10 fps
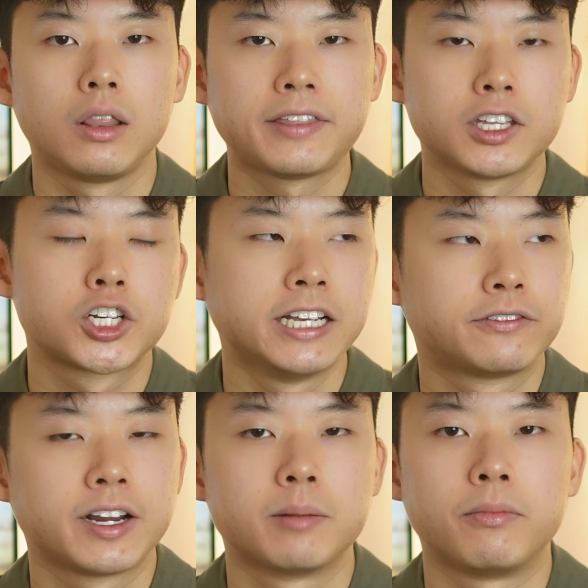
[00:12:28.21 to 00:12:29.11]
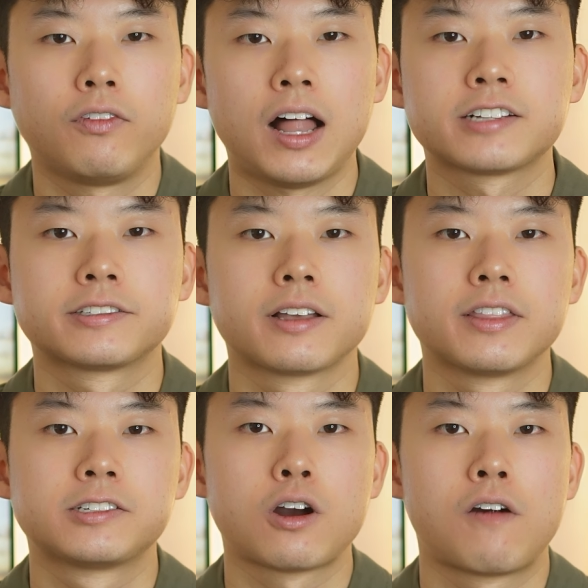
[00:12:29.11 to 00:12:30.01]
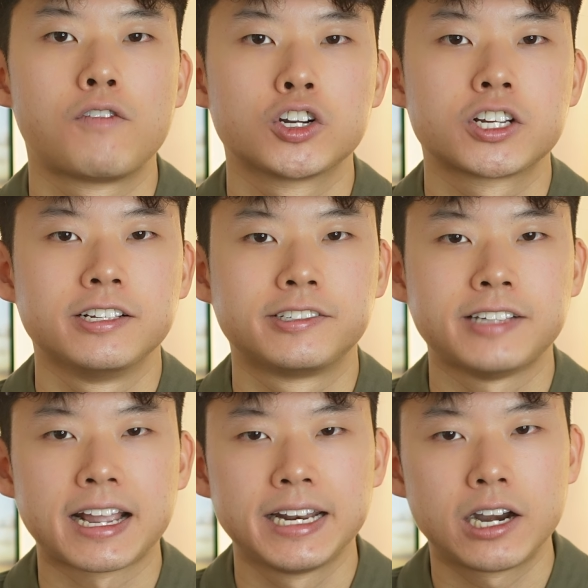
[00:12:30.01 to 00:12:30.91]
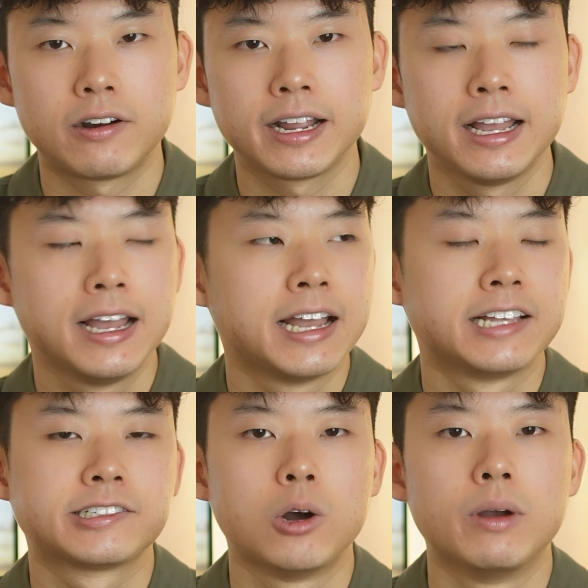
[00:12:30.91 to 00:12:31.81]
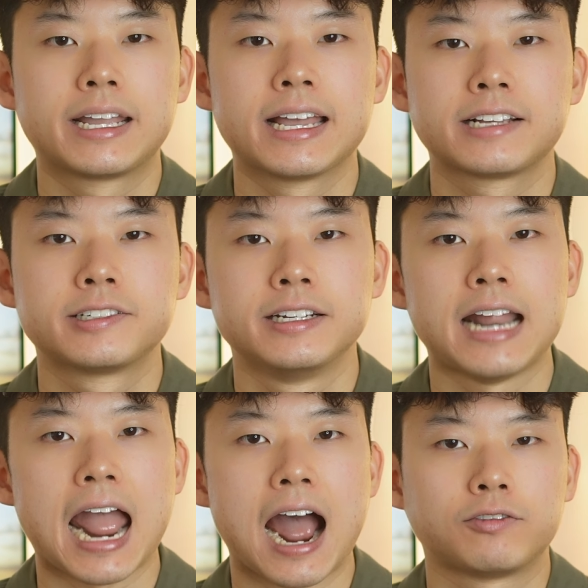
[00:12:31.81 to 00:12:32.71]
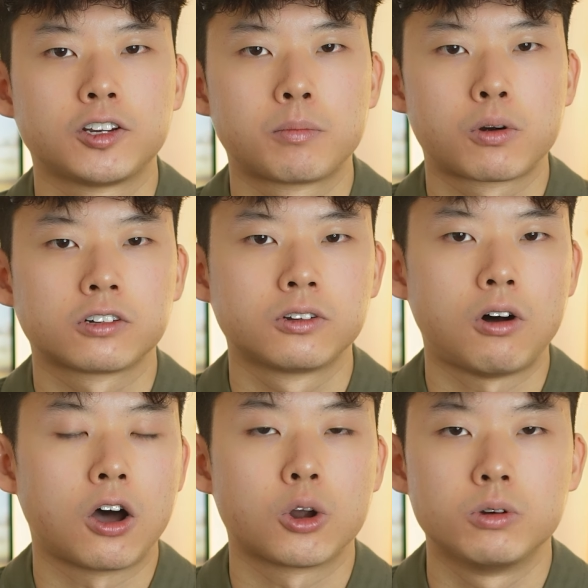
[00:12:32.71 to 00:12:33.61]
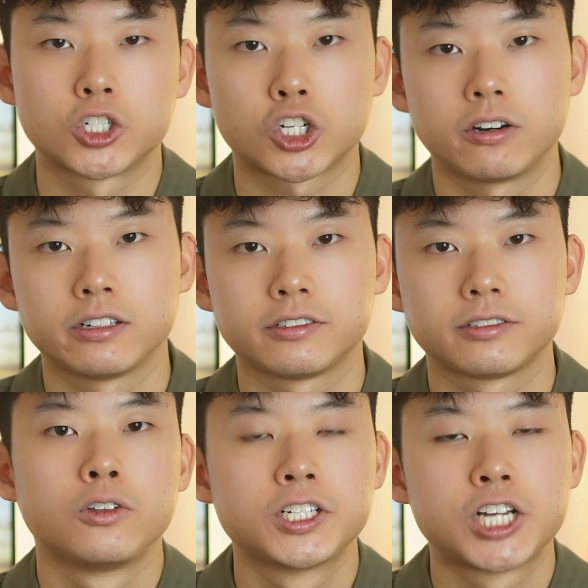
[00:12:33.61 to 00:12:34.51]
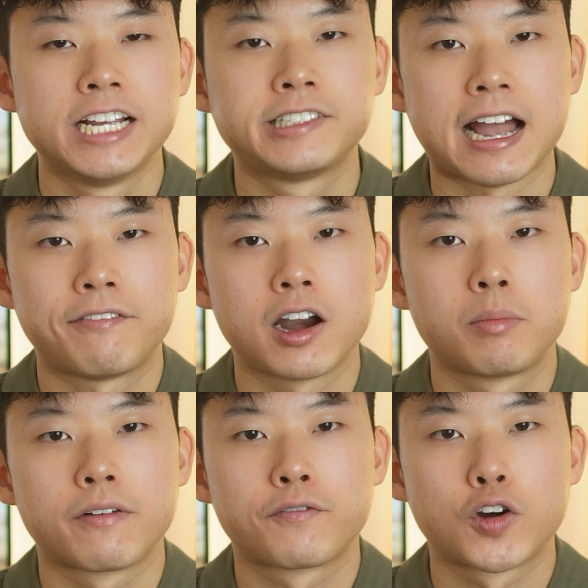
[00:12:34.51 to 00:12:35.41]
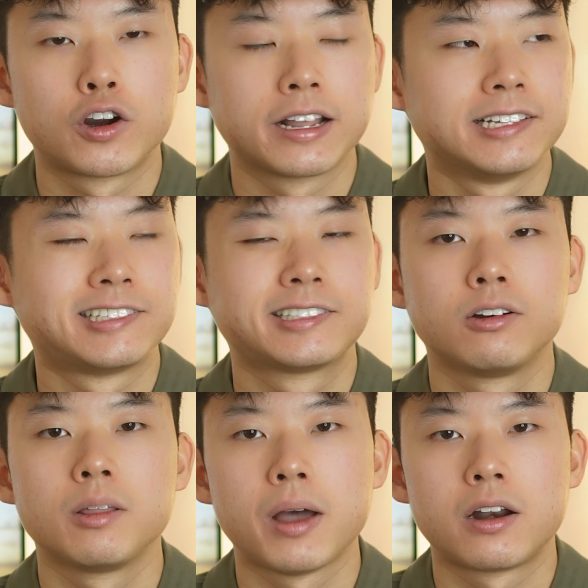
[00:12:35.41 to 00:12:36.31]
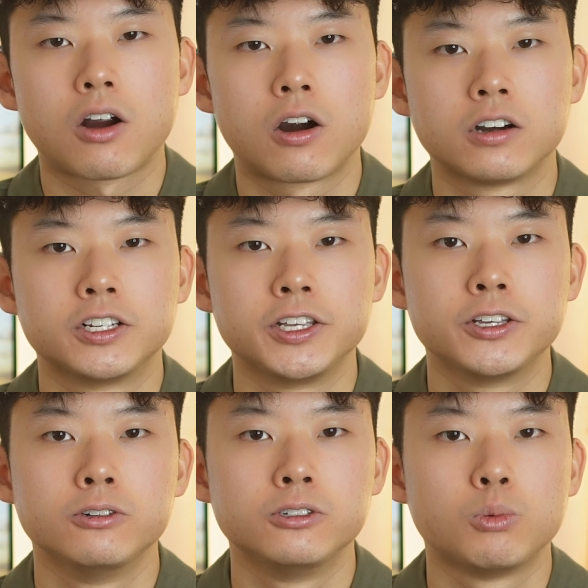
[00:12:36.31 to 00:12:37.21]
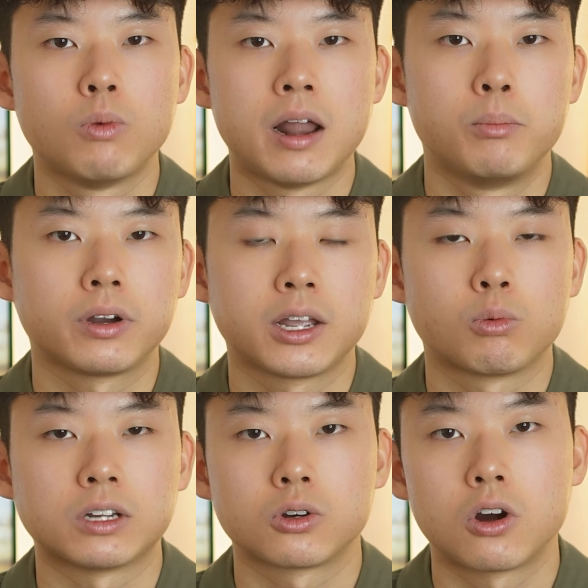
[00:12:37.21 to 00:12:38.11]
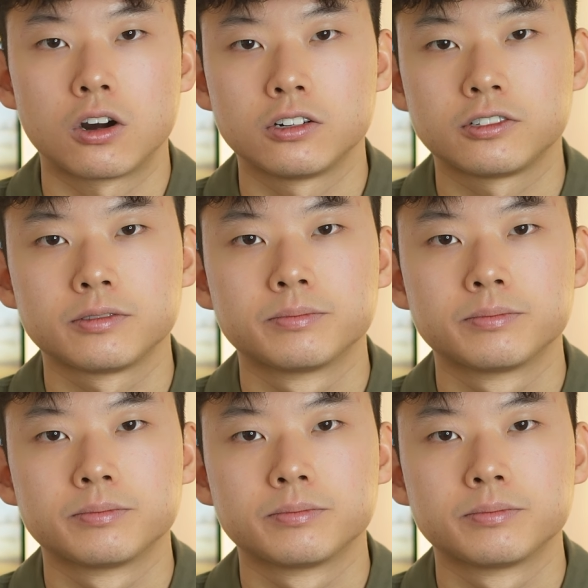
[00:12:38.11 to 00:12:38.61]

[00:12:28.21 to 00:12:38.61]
like the Chase Freedom Flex, this coverage is secondary, and so it kicks in after your personal auto insurance. So the Chase Sapphire Preferred is still the better card to use when booking rental cars.